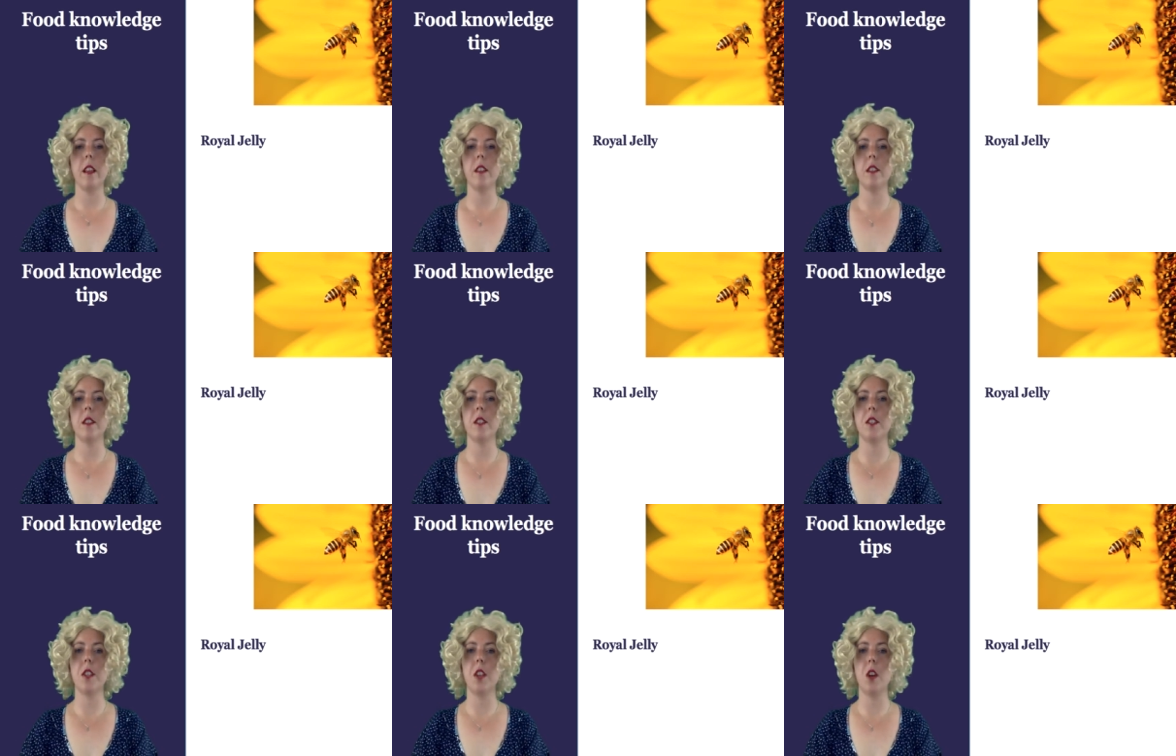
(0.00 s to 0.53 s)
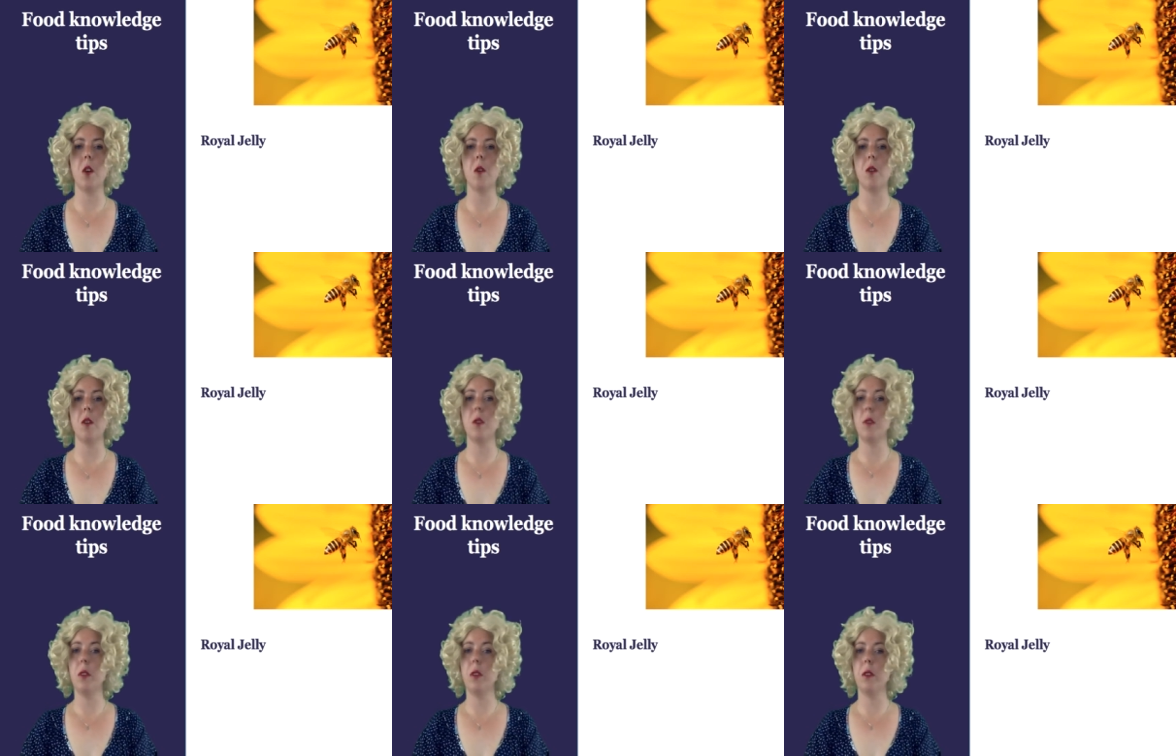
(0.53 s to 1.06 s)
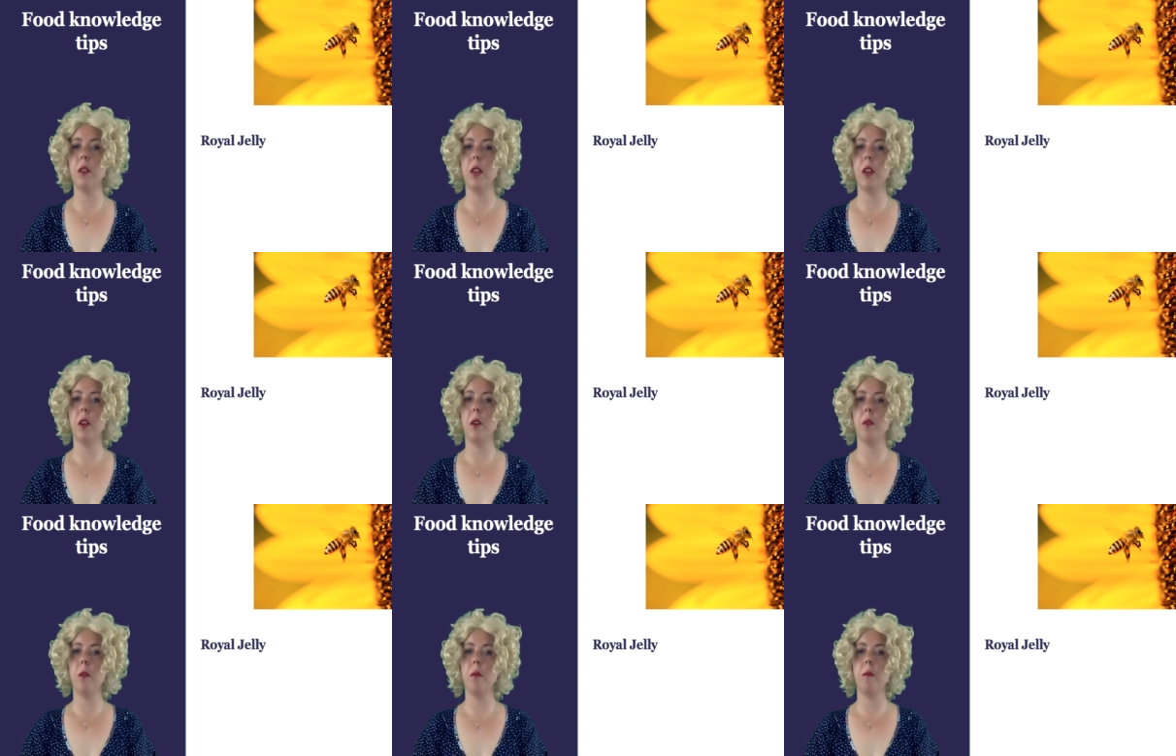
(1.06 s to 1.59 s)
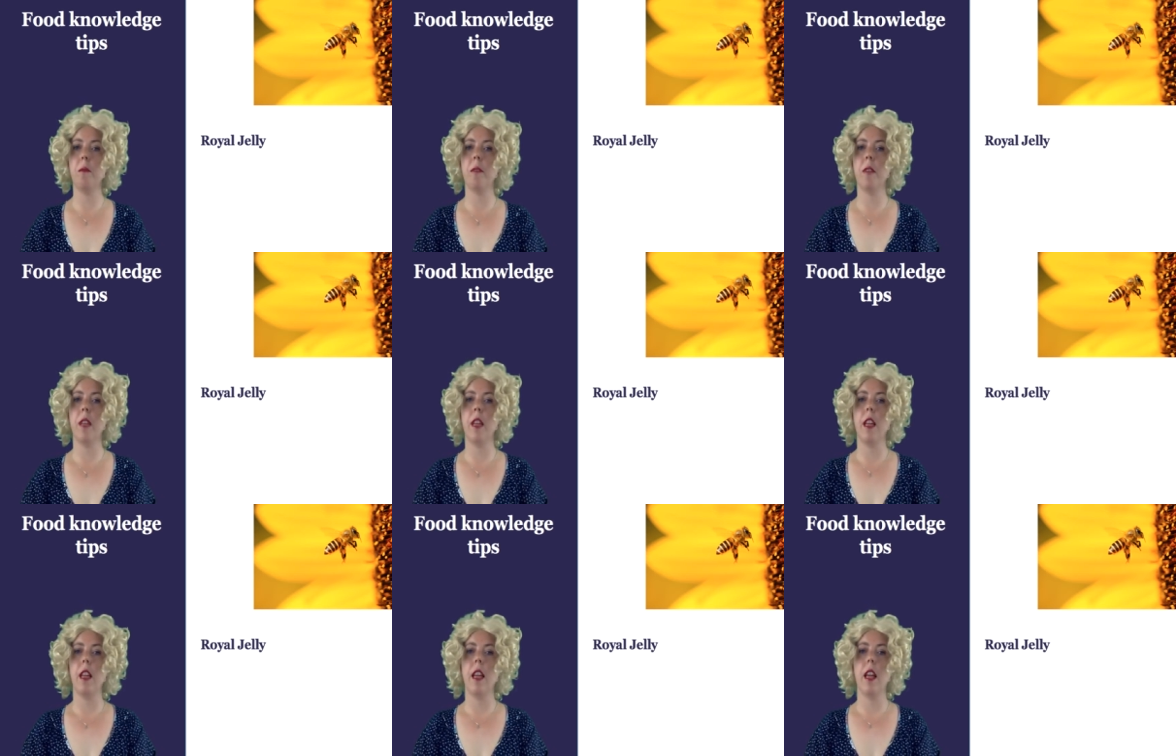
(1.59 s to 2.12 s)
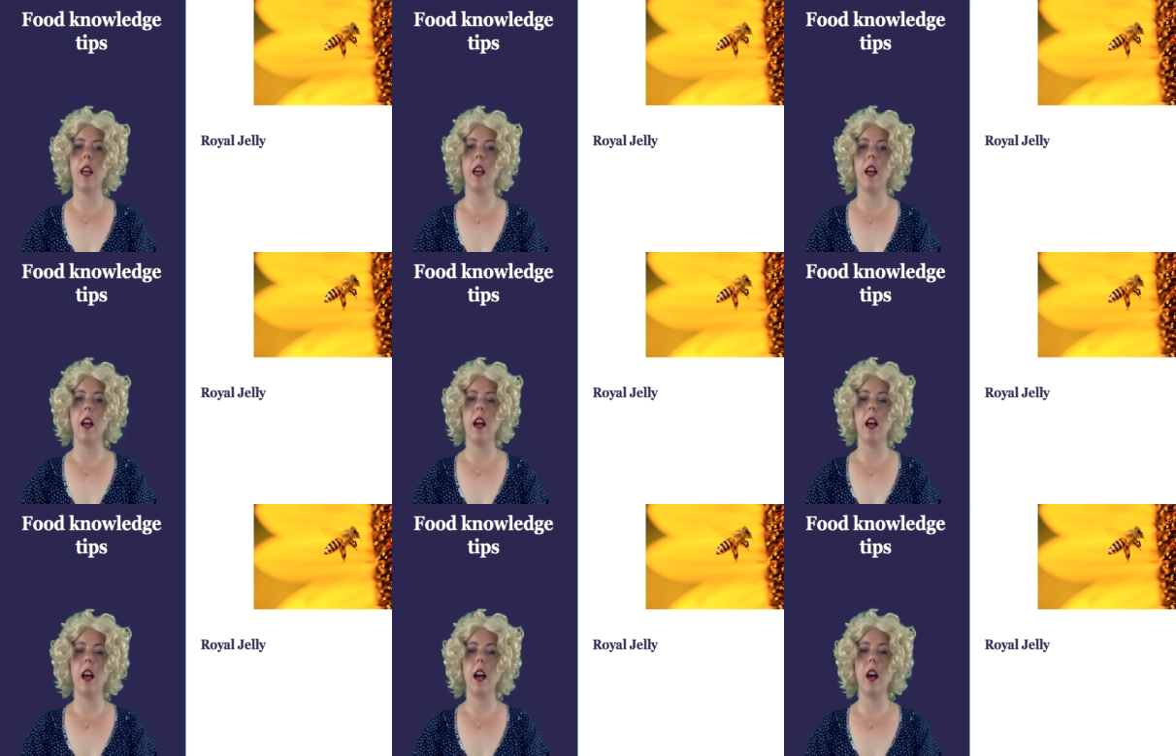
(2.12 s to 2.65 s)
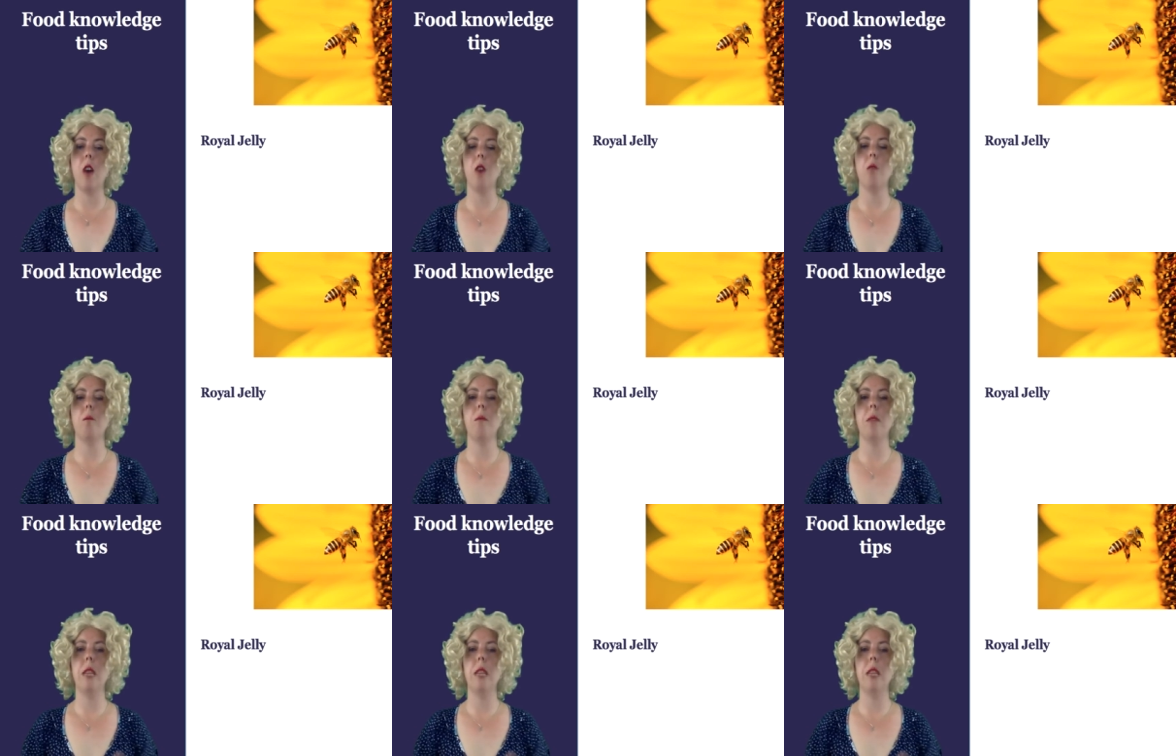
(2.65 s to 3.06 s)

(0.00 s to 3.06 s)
So, do you know how